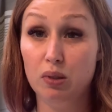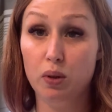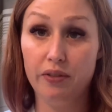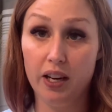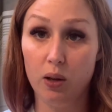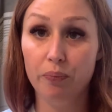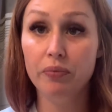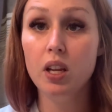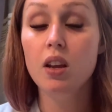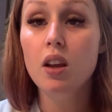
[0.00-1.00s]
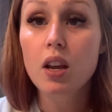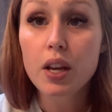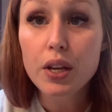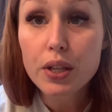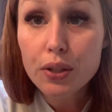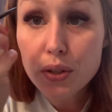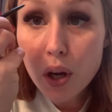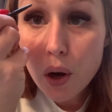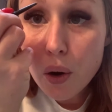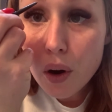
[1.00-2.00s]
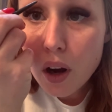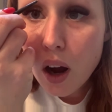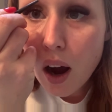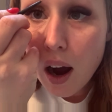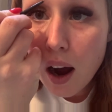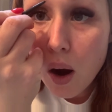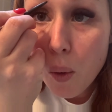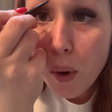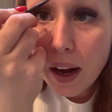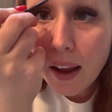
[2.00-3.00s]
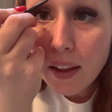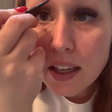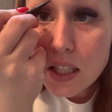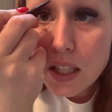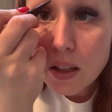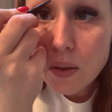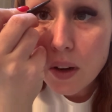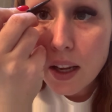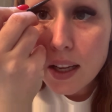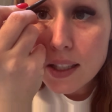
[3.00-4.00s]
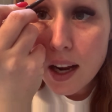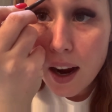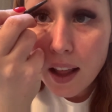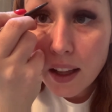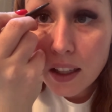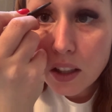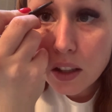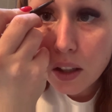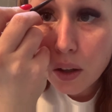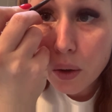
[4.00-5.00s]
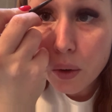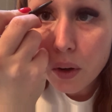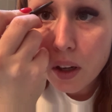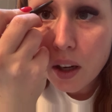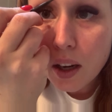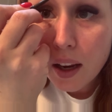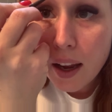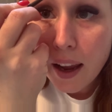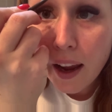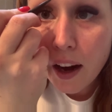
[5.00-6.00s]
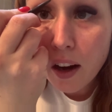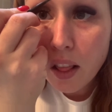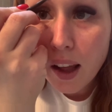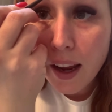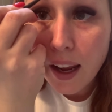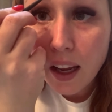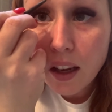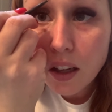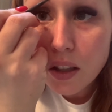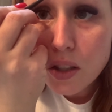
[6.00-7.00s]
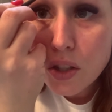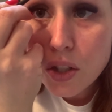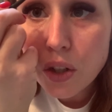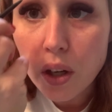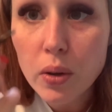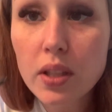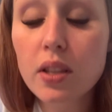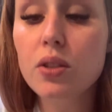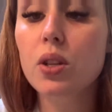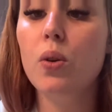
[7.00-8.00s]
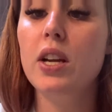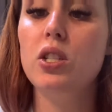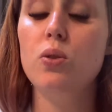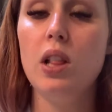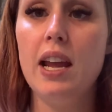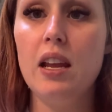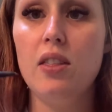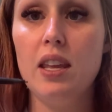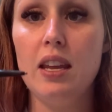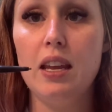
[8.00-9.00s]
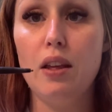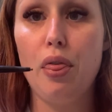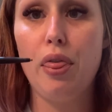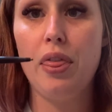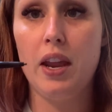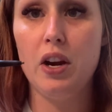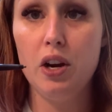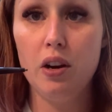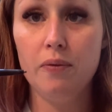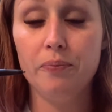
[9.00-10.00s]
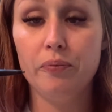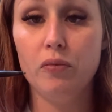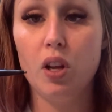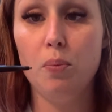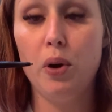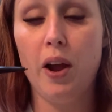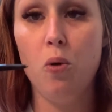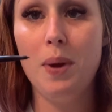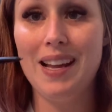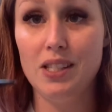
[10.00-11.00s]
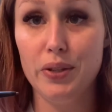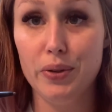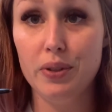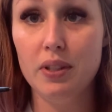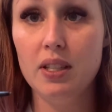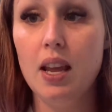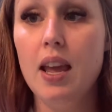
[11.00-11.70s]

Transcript: We'll find out. So what I like to do is I like to do hair-like strokes. So I do like the thinner brow pencils.